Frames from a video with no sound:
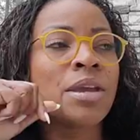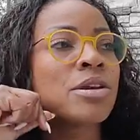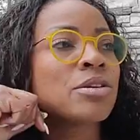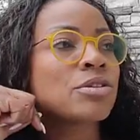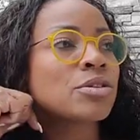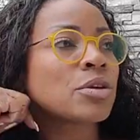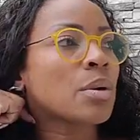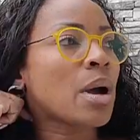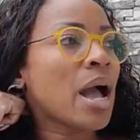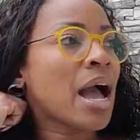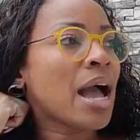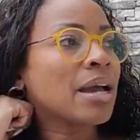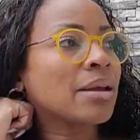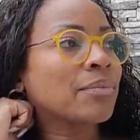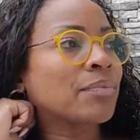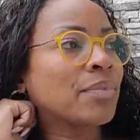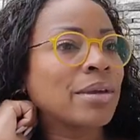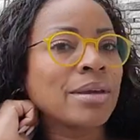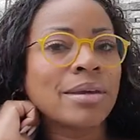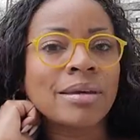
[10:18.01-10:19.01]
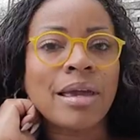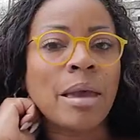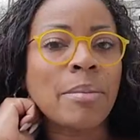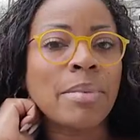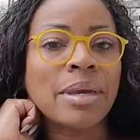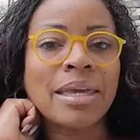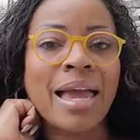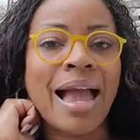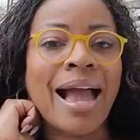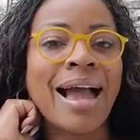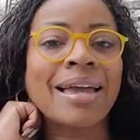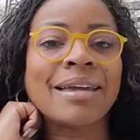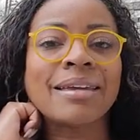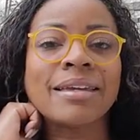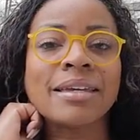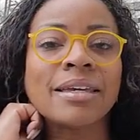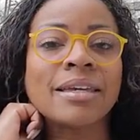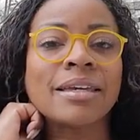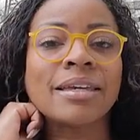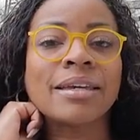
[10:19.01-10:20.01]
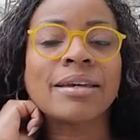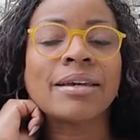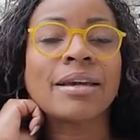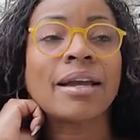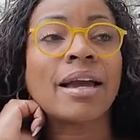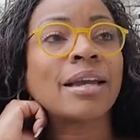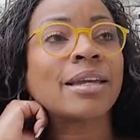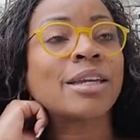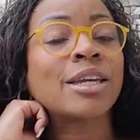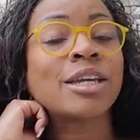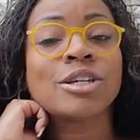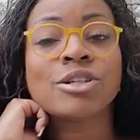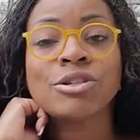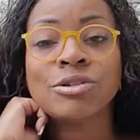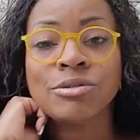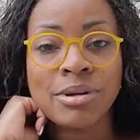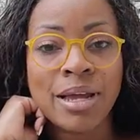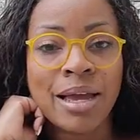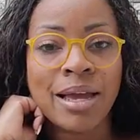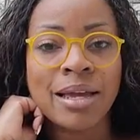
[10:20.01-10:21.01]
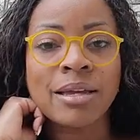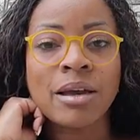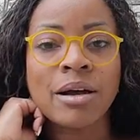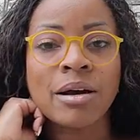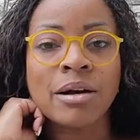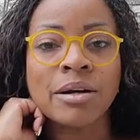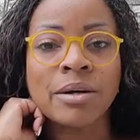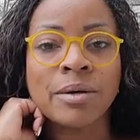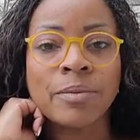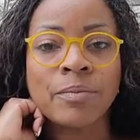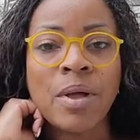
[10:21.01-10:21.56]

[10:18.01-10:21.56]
So I kid you not, y'all.